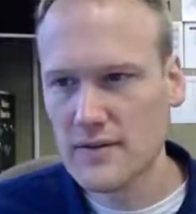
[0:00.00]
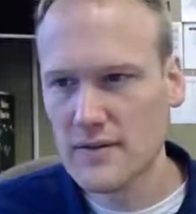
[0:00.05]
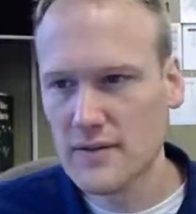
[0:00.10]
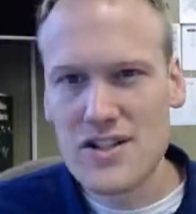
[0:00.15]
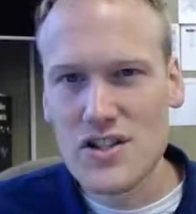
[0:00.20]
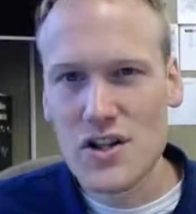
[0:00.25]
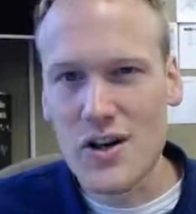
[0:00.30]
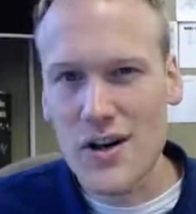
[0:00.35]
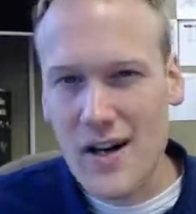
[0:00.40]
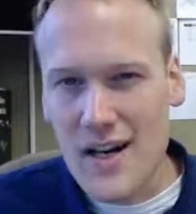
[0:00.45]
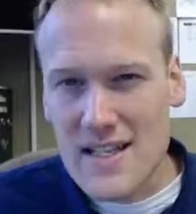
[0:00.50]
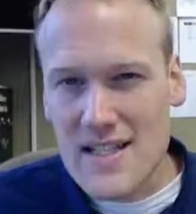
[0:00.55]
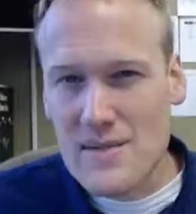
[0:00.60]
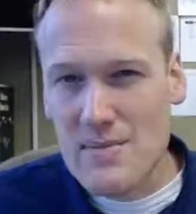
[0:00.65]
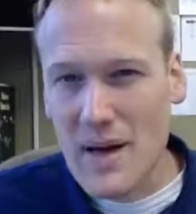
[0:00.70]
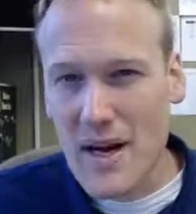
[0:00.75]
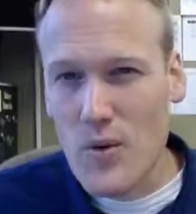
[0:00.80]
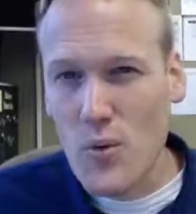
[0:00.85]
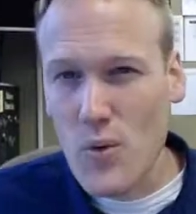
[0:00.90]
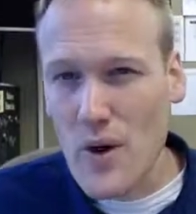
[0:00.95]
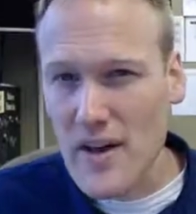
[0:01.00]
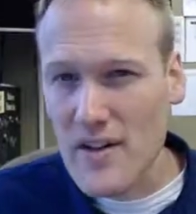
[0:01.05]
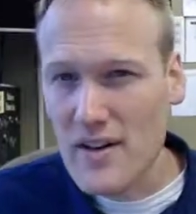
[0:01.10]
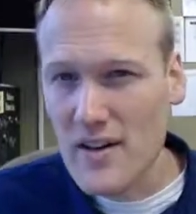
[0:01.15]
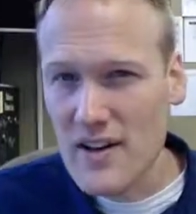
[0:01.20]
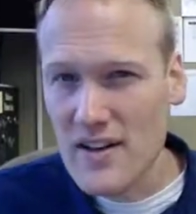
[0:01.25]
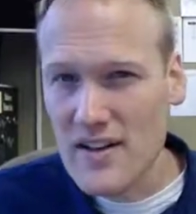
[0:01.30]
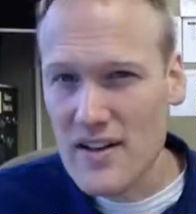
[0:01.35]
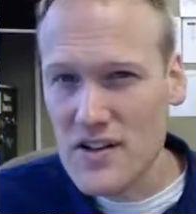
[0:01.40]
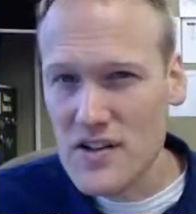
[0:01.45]
It's caused by
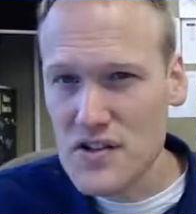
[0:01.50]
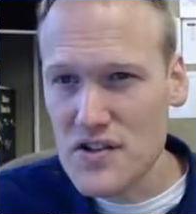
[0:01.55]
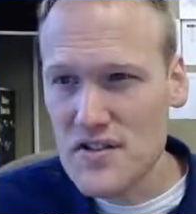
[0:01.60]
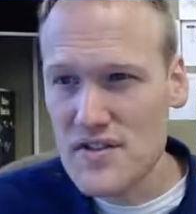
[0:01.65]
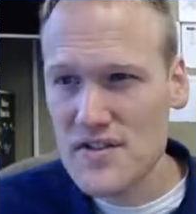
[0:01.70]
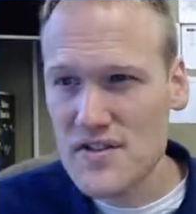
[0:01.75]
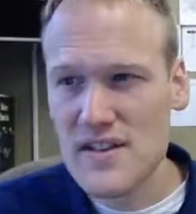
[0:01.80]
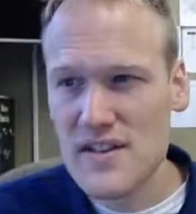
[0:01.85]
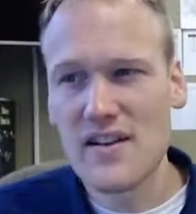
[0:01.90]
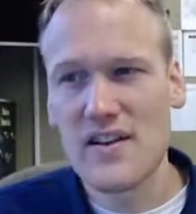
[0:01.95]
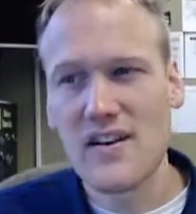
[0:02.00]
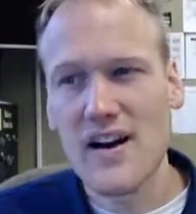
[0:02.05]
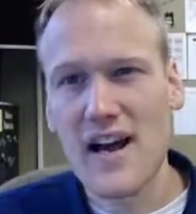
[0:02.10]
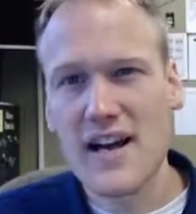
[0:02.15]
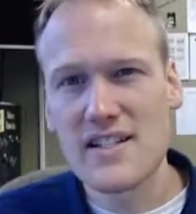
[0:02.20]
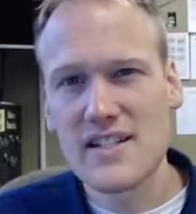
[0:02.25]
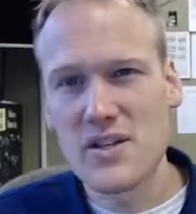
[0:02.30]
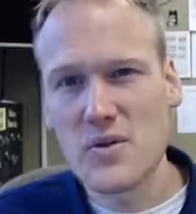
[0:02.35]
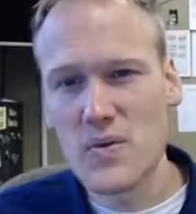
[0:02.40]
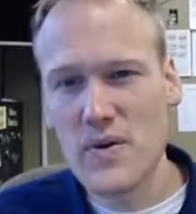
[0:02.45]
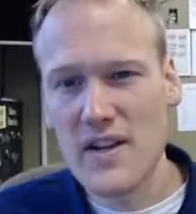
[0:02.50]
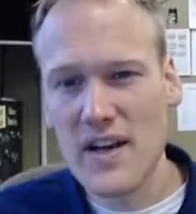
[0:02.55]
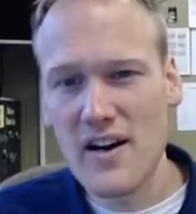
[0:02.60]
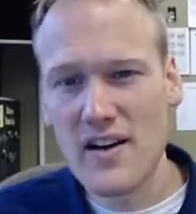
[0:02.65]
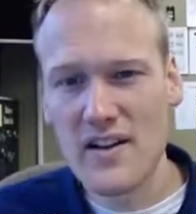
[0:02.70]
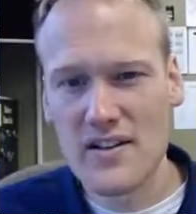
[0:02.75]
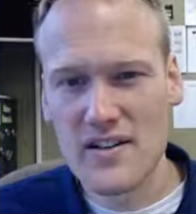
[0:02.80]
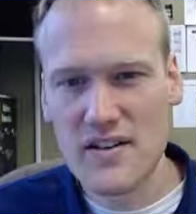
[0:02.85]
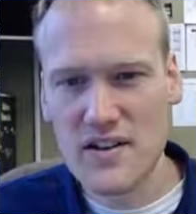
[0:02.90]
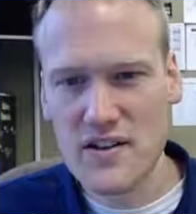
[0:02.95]
weather conditions interacting with
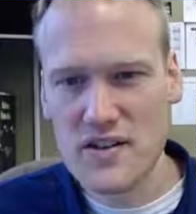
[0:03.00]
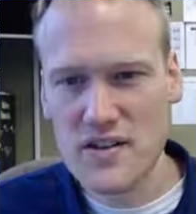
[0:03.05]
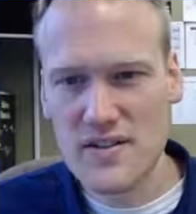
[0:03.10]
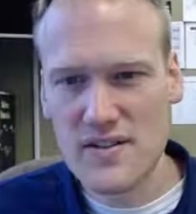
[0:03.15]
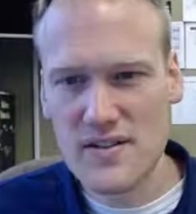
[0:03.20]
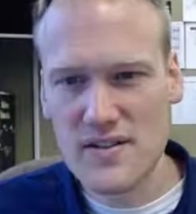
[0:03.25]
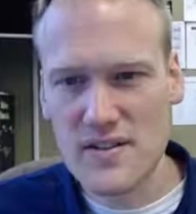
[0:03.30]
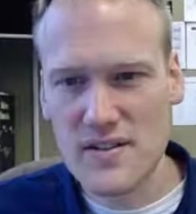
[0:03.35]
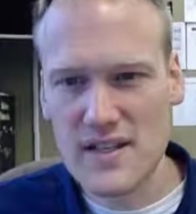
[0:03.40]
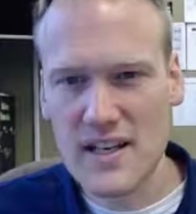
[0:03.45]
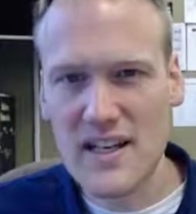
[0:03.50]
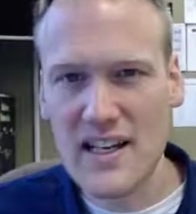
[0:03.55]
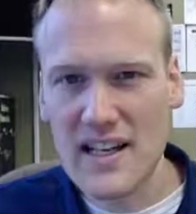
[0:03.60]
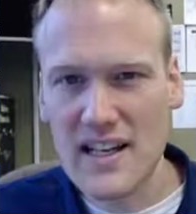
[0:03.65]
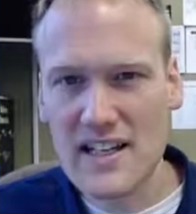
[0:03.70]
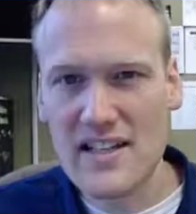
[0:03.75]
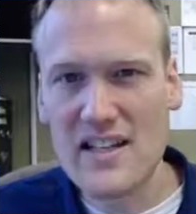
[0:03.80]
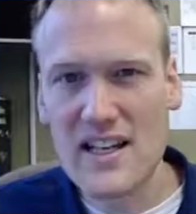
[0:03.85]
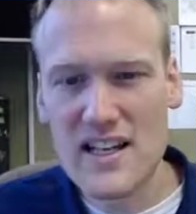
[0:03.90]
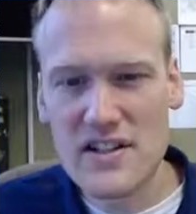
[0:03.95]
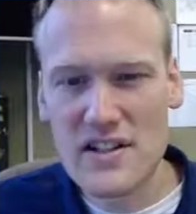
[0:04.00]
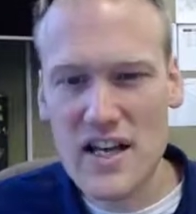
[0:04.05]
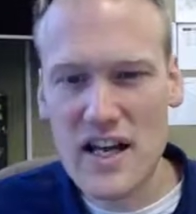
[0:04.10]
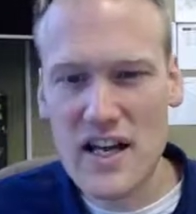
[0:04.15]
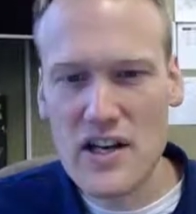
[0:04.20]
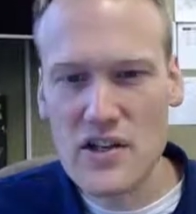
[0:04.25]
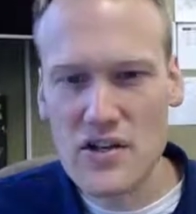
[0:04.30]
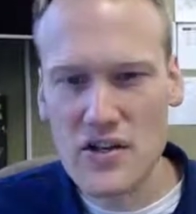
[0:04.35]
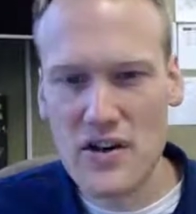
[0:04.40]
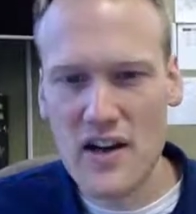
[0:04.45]
air conditions, and it can
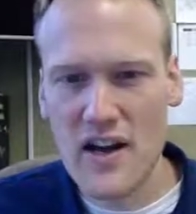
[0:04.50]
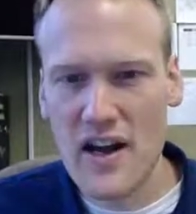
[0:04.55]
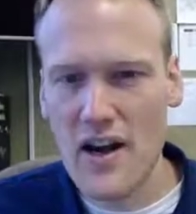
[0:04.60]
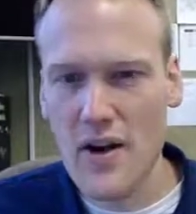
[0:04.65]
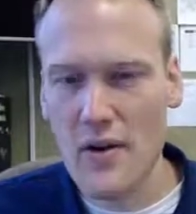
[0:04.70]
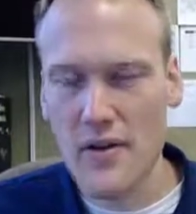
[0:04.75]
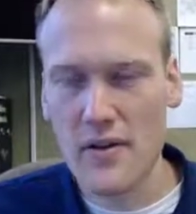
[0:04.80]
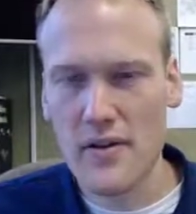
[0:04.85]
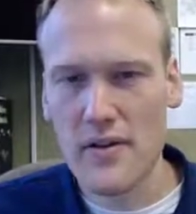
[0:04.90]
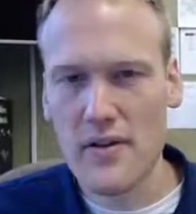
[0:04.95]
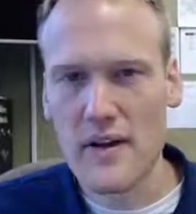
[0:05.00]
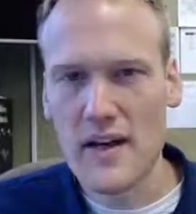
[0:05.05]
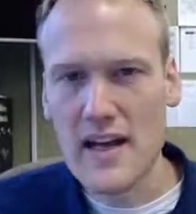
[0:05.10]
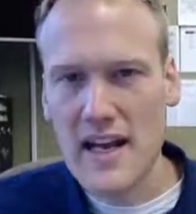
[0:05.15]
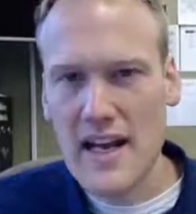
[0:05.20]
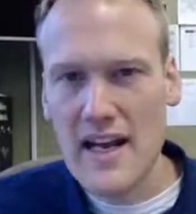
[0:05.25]
endanger your health.